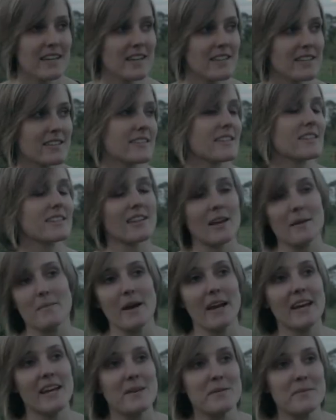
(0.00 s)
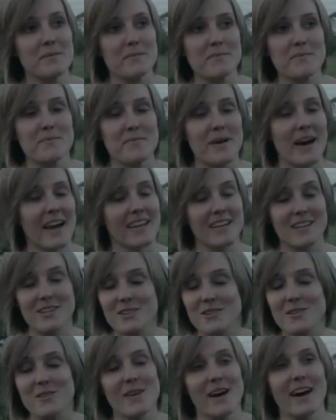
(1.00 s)
Since I met him back in
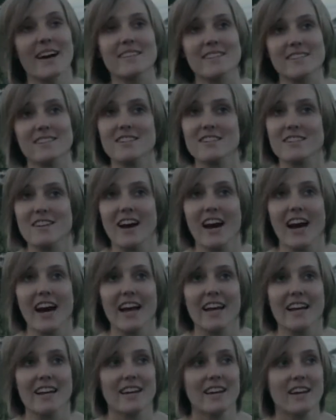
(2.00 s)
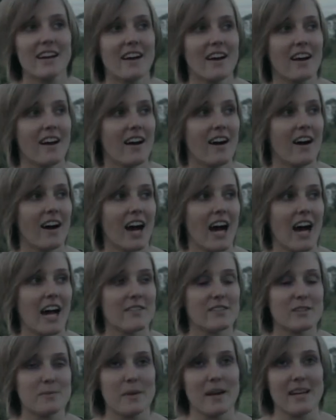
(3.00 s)
2009,
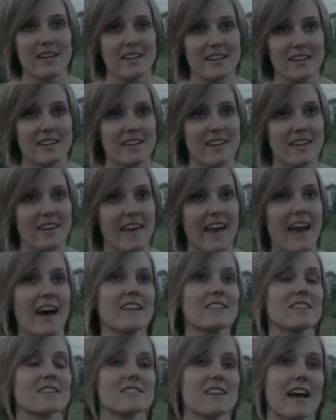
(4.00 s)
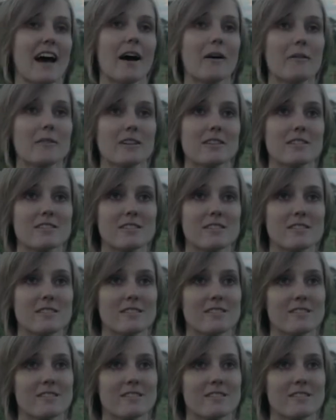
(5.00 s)
I've spent countless hours